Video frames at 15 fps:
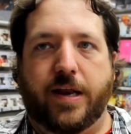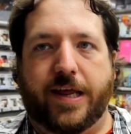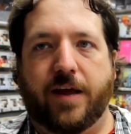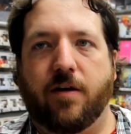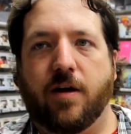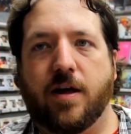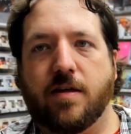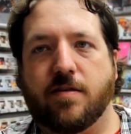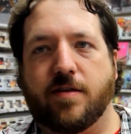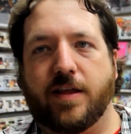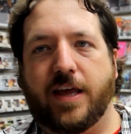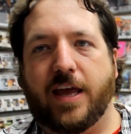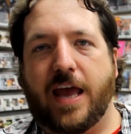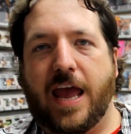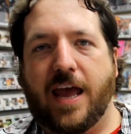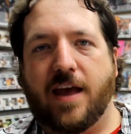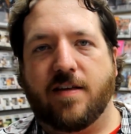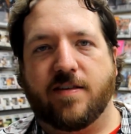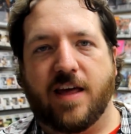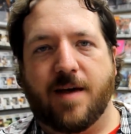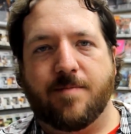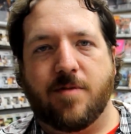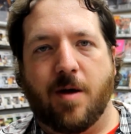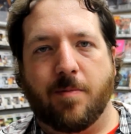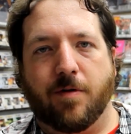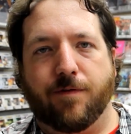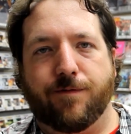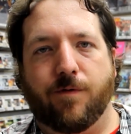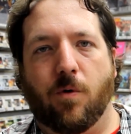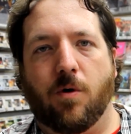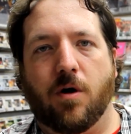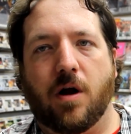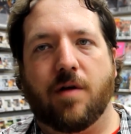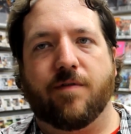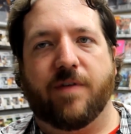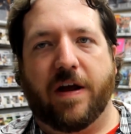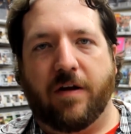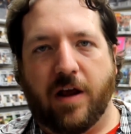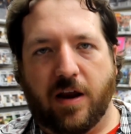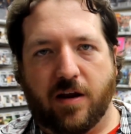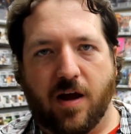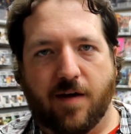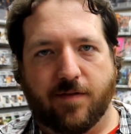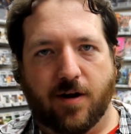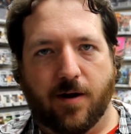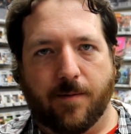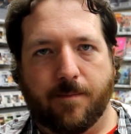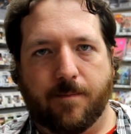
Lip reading: And here is the ASM number 4 variant cover.